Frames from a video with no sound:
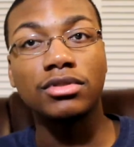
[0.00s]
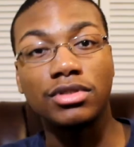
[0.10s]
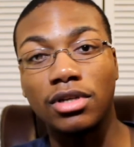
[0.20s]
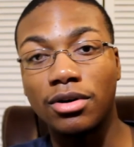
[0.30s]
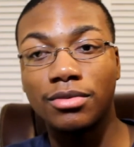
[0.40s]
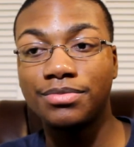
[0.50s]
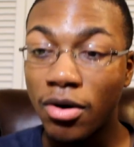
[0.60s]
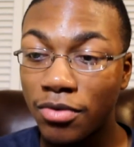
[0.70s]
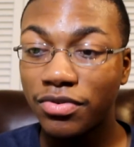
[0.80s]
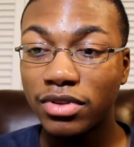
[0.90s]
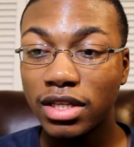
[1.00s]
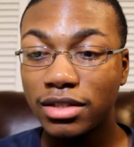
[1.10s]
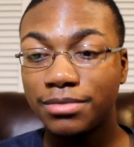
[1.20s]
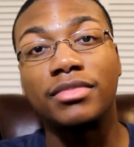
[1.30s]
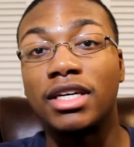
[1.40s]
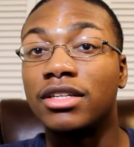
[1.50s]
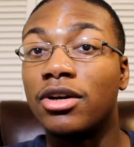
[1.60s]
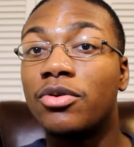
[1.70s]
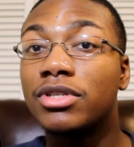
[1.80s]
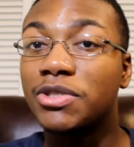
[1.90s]
So hopefully they
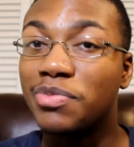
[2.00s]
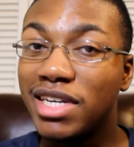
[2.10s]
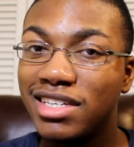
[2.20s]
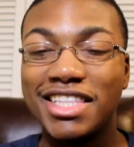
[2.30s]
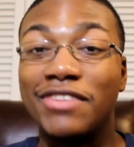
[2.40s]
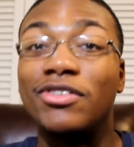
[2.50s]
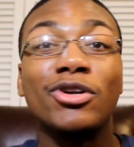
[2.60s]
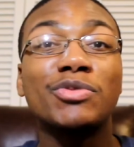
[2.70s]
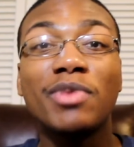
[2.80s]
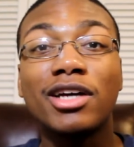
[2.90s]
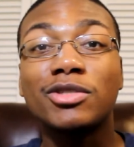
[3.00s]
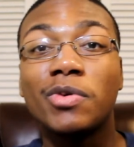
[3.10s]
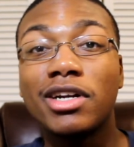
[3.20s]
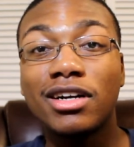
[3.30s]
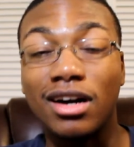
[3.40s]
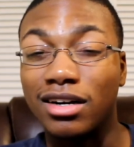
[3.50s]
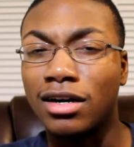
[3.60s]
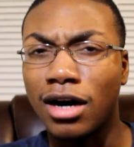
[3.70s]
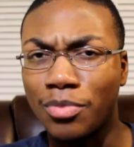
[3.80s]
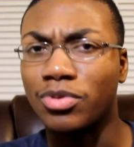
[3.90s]
notice me. They've noticed me on Twitter a
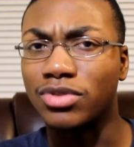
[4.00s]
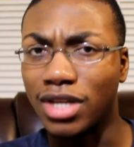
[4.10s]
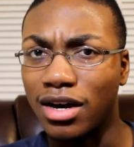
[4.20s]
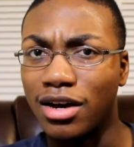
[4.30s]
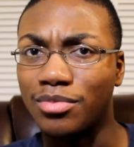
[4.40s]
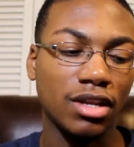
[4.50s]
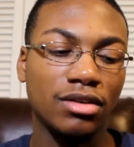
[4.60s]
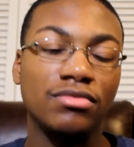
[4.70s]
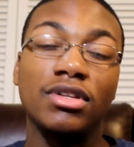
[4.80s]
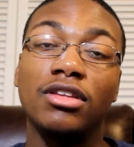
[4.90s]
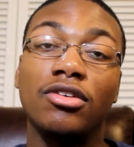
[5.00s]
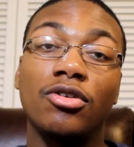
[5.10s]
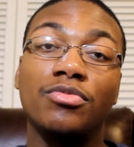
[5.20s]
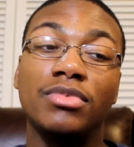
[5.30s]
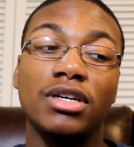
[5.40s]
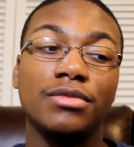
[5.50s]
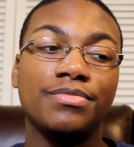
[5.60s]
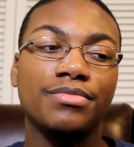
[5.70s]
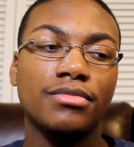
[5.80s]
couple times. I really hope that